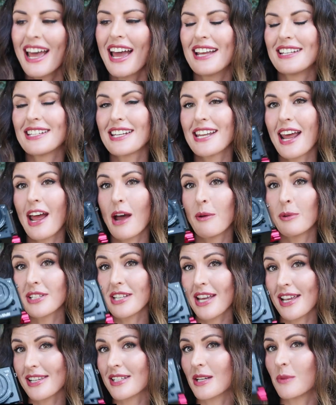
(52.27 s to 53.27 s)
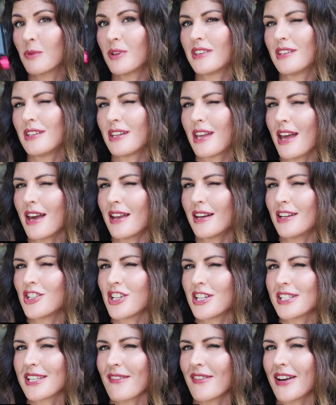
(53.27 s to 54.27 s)
And today I will test it with the Canon
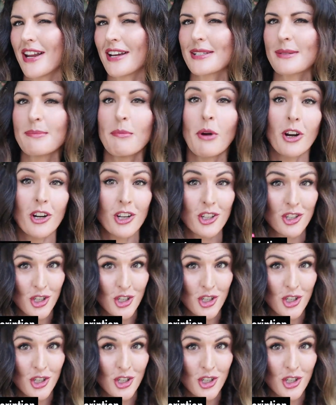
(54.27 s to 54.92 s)
G seven X Mark